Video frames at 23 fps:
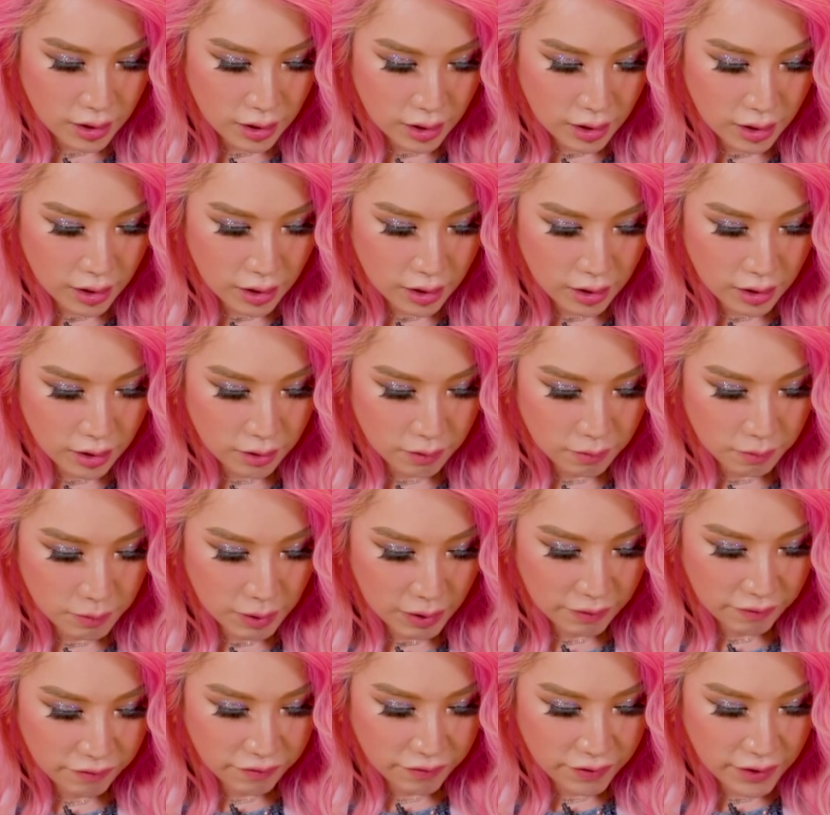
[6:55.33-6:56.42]
and
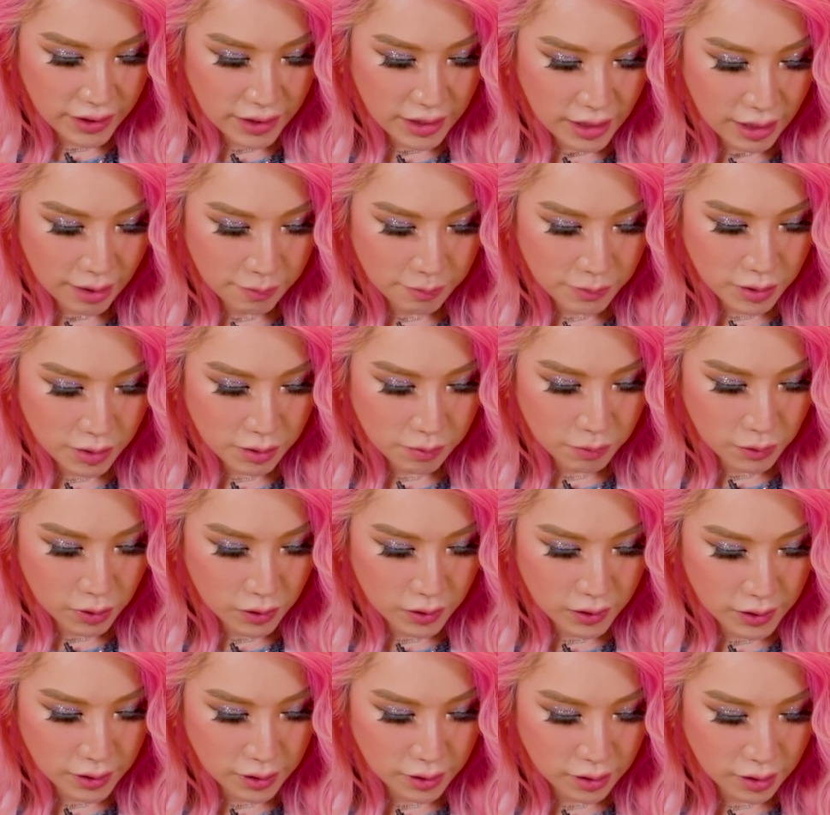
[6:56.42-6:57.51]
my fatty arms
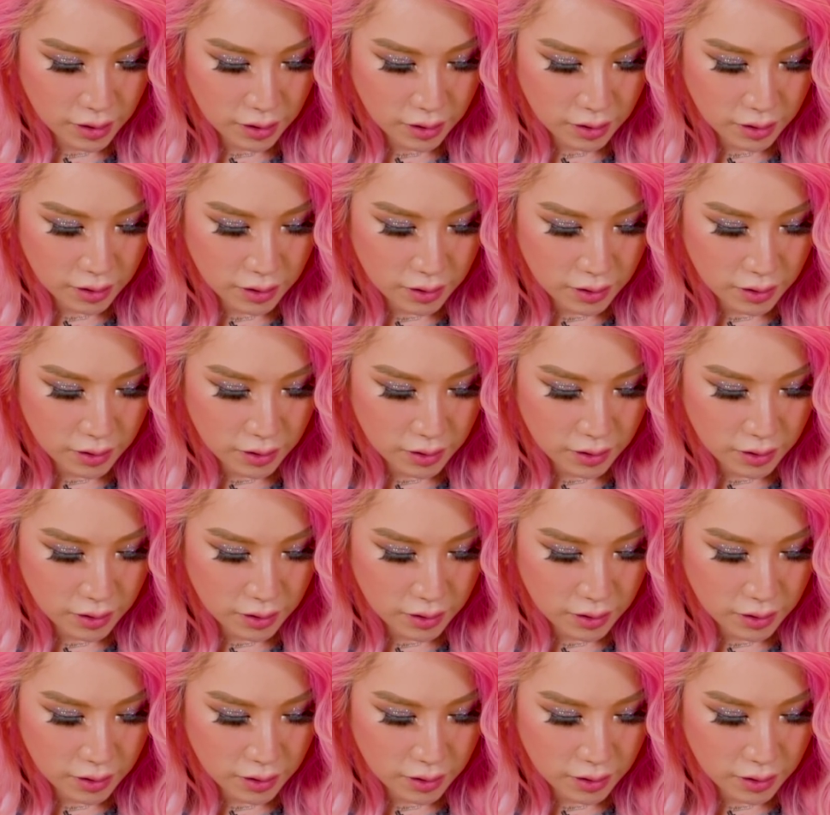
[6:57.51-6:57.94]
smaller,